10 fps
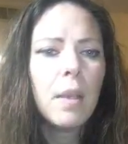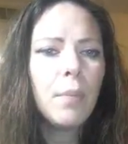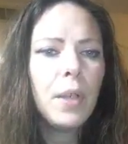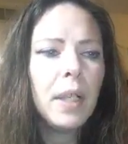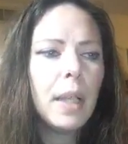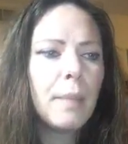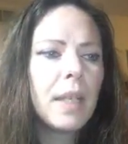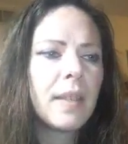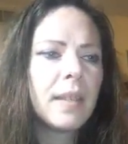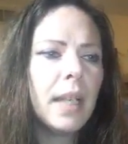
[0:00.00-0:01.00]
putting them in
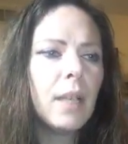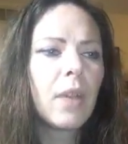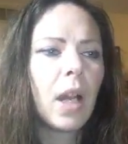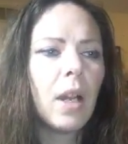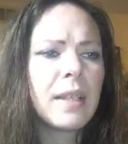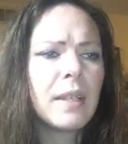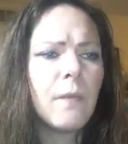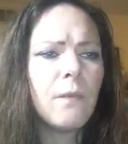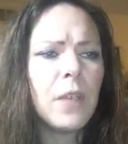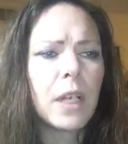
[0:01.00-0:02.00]
a state of constant
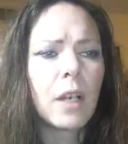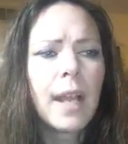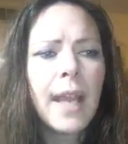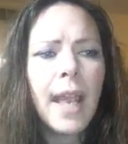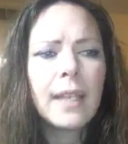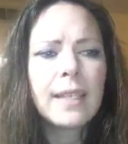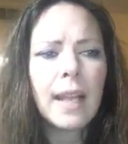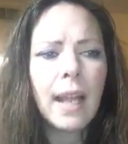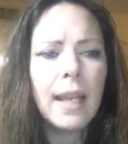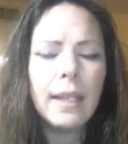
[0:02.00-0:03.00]
fear,
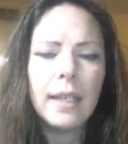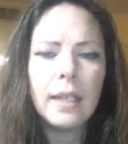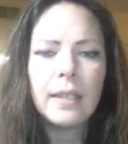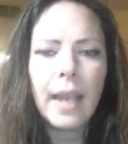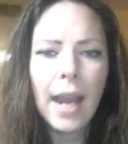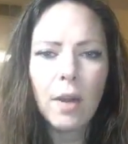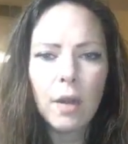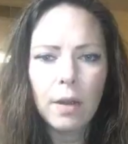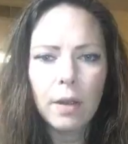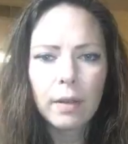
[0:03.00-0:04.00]
anxiety, and
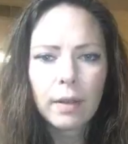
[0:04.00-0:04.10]
terror.